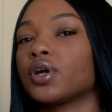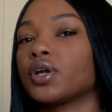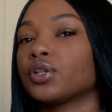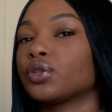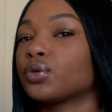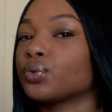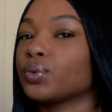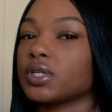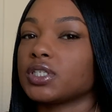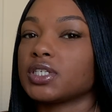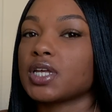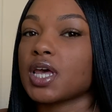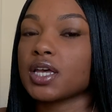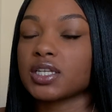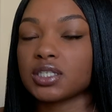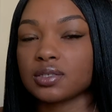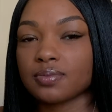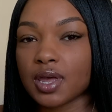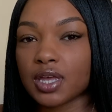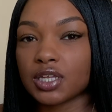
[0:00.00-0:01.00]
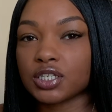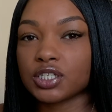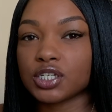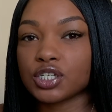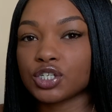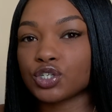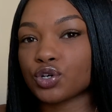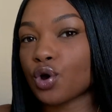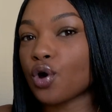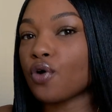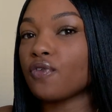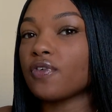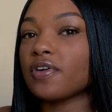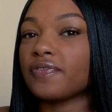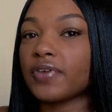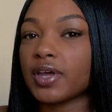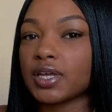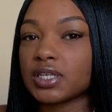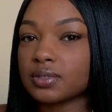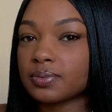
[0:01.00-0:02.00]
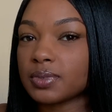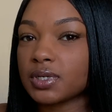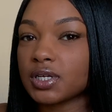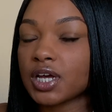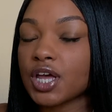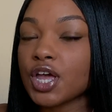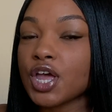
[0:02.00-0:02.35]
through a text message or over Facebook.